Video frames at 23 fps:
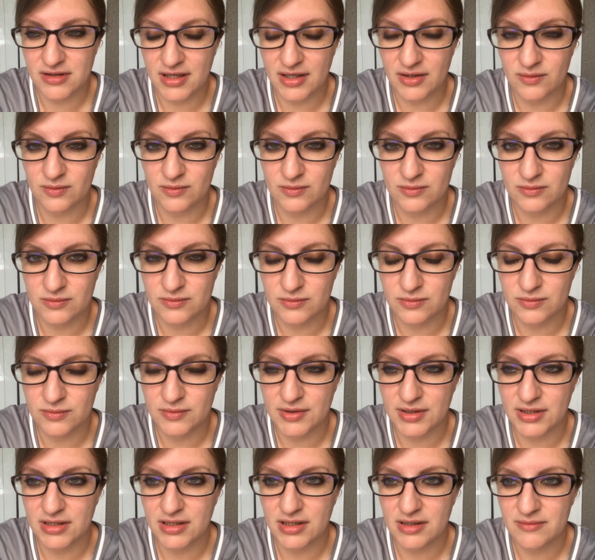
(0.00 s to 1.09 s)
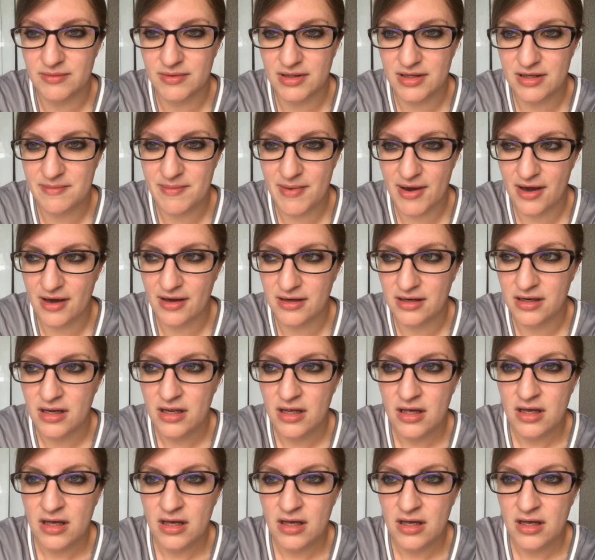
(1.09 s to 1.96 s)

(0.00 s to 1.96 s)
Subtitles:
Like really, really bad.